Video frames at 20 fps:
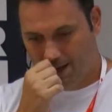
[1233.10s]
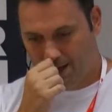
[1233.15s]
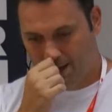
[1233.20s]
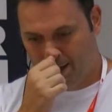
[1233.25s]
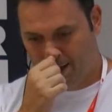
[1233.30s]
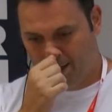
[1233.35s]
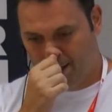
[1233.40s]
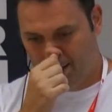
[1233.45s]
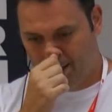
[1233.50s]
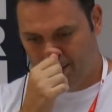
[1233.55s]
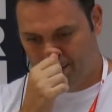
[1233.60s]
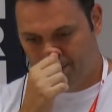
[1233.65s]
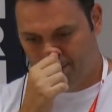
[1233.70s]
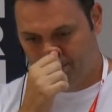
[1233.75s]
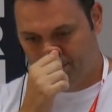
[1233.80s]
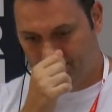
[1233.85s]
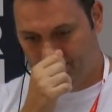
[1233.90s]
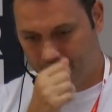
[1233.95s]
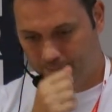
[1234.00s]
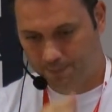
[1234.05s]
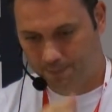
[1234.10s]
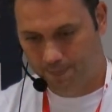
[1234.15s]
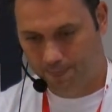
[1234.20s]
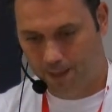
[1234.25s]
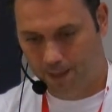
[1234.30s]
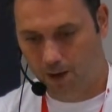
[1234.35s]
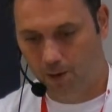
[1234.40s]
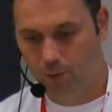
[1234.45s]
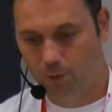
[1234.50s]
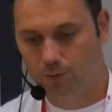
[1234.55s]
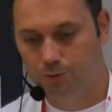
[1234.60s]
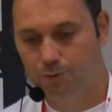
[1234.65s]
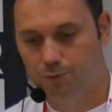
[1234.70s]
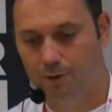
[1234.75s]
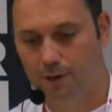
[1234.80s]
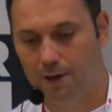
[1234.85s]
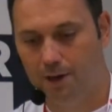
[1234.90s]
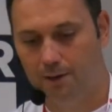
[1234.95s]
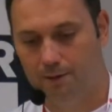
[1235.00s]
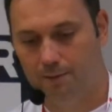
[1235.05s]
How good you
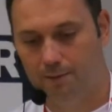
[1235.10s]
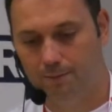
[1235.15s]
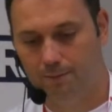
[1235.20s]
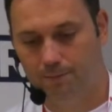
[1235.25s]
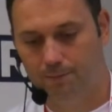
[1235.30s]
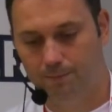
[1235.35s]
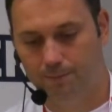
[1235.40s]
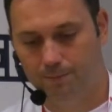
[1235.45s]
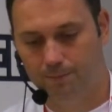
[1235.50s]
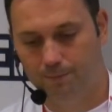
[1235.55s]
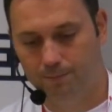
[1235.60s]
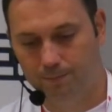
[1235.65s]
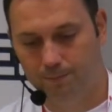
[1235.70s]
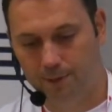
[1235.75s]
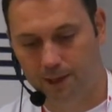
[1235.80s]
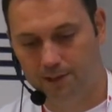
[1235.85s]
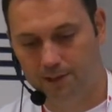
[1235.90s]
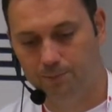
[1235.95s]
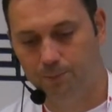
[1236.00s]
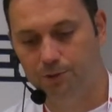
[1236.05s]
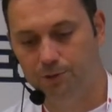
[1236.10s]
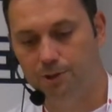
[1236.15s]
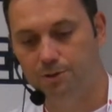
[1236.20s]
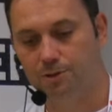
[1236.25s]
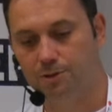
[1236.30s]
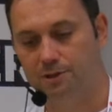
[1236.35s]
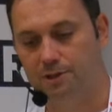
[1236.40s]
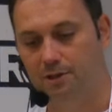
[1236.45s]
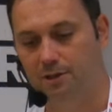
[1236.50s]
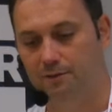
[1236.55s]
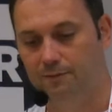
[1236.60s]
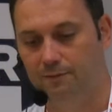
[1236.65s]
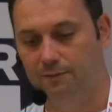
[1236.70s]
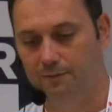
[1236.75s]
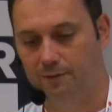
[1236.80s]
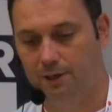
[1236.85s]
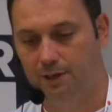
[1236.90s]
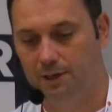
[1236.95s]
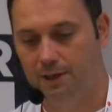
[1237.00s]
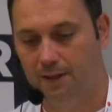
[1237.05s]
are at putting yourself
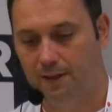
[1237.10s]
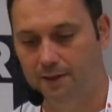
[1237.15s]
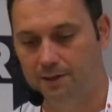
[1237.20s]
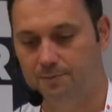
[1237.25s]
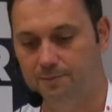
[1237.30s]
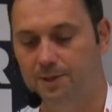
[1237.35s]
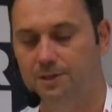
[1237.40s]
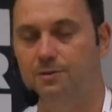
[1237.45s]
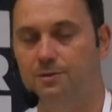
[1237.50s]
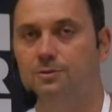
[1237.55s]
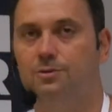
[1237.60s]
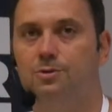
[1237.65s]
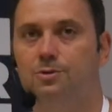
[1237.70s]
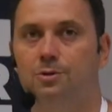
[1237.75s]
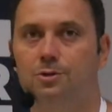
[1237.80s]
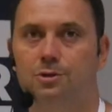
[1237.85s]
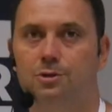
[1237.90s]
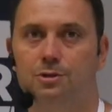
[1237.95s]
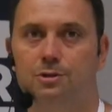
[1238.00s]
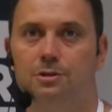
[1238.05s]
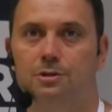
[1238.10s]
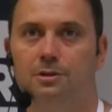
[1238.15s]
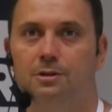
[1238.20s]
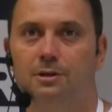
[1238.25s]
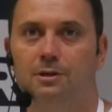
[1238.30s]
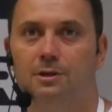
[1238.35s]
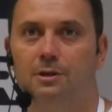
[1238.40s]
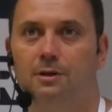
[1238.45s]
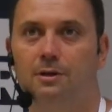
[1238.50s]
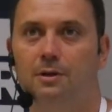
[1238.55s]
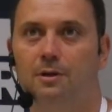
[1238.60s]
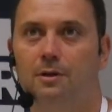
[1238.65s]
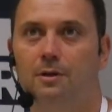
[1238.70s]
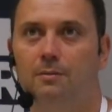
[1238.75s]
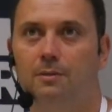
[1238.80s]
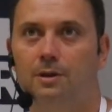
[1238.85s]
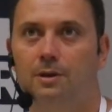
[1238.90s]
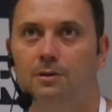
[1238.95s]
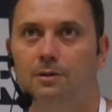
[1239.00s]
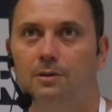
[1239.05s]
in another person's shoes,
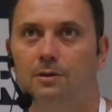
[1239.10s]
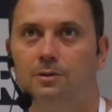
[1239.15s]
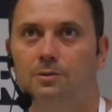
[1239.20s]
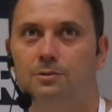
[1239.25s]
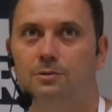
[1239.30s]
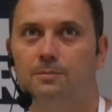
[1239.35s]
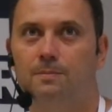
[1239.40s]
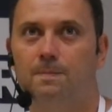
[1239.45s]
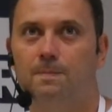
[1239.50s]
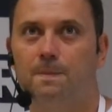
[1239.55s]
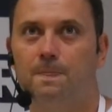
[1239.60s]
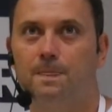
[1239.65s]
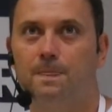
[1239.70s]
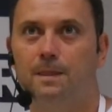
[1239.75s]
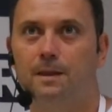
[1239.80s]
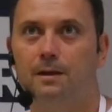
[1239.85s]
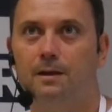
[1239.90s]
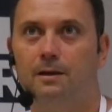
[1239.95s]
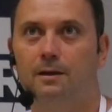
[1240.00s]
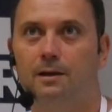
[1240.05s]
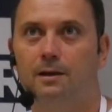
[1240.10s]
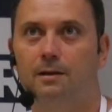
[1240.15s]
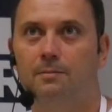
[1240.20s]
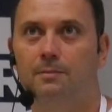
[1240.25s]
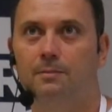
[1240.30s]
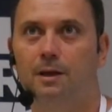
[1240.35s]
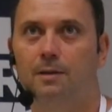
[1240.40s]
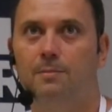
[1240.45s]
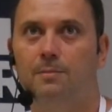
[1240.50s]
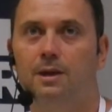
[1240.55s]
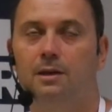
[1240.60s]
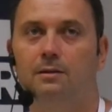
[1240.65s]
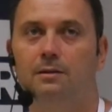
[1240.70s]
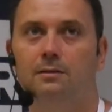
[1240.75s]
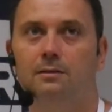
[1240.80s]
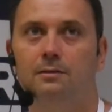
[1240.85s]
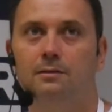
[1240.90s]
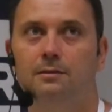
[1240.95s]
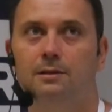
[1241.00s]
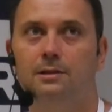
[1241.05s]
because I mean,
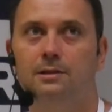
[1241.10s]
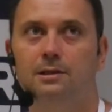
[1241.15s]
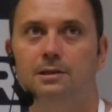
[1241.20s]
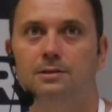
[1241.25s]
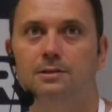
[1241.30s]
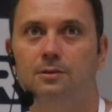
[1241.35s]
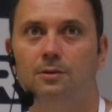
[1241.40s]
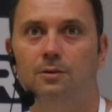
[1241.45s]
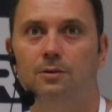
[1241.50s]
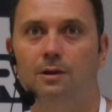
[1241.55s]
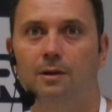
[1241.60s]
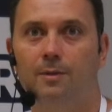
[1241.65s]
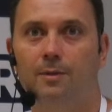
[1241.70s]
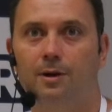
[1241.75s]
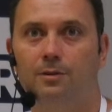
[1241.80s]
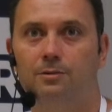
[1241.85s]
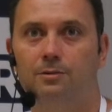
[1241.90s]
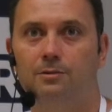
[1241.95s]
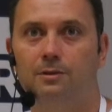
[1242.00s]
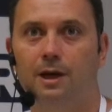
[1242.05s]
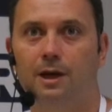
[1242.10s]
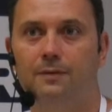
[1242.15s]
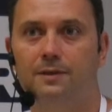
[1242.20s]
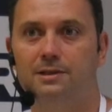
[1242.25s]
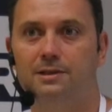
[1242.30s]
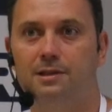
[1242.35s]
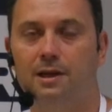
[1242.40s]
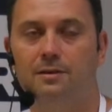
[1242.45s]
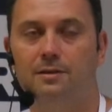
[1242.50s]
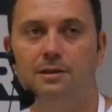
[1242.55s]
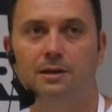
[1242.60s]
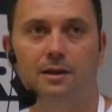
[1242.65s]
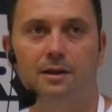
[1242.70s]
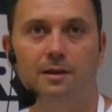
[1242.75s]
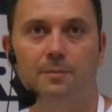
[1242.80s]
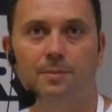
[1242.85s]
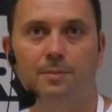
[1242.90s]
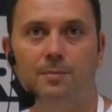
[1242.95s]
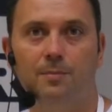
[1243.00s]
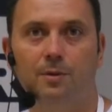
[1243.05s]
this is all about understanding
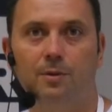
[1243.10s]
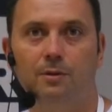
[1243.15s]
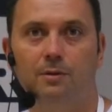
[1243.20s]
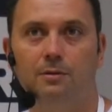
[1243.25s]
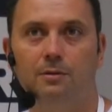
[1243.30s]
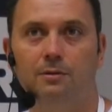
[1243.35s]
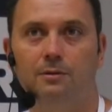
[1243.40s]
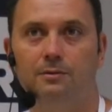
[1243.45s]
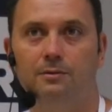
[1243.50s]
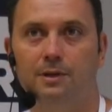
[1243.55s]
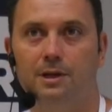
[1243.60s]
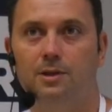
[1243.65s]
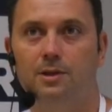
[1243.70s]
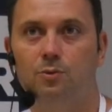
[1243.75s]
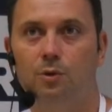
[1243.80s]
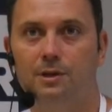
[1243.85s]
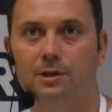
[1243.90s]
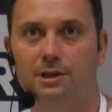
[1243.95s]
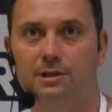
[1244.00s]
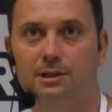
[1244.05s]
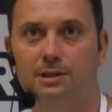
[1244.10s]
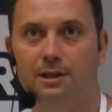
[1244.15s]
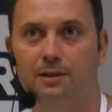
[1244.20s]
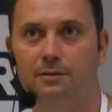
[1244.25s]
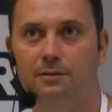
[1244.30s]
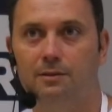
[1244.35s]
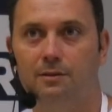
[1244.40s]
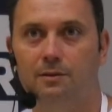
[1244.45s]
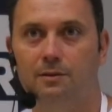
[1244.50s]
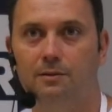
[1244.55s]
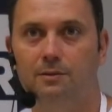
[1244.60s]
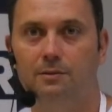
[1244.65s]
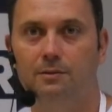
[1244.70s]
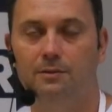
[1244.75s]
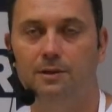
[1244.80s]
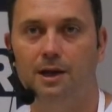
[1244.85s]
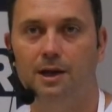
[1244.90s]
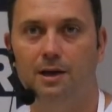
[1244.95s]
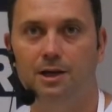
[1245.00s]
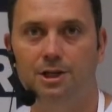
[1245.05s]
other people, trying to understand
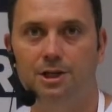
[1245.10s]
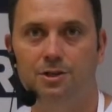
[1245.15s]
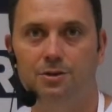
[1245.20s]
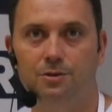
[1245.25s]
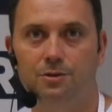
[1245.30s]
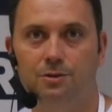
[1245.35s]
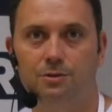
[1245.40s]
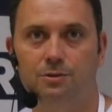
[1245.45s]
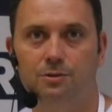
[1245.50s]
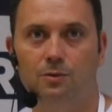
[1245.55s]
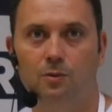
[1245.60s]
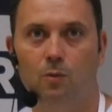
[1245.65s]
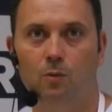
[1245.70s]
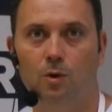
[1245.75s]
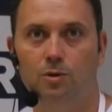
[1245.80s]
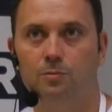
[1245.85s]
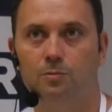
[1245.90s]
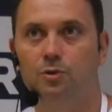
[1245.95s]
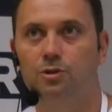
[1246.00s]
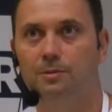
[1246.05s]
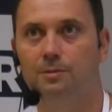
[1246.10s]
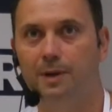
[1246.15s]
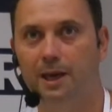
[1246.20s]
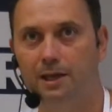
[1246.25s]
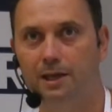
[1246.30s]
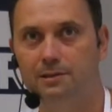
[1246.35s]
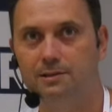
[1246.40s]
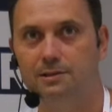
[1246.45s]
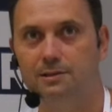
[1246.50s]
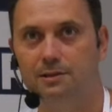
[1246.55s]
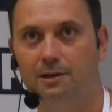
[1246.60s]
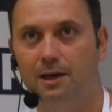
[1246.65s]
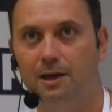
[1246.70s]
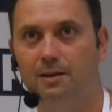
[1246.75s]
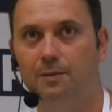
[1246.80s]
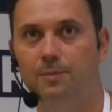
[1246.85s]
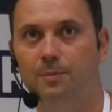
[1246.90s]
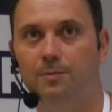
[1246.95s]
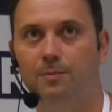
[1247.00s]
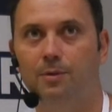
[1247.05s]
their issues, what motivates
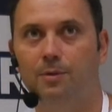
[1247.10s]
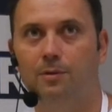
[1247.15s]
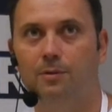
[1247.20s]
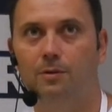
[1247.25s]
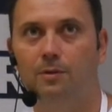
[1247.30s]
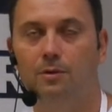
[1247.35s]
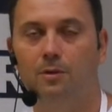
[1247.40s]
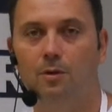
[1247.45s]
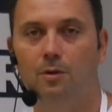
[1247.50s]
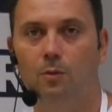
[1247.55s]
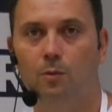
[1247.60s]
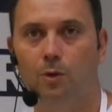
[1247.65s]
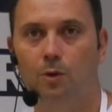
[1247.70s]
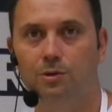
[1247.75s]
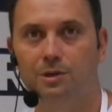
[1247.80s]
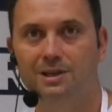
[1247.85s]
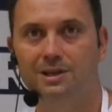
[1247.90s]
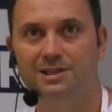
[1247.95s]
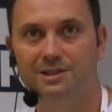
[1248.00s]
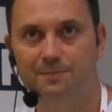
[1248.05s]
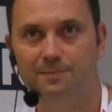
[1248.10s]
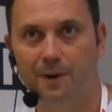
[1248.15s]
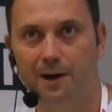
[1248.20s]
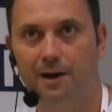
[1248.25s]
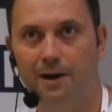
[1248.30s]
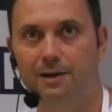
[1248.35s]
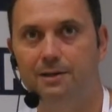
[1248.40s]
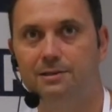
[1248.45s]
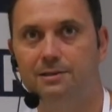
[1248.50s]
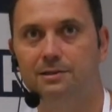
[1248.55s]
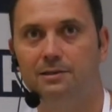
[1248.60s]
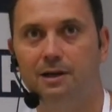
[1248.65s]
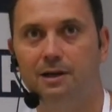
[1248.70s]
other people, what inspires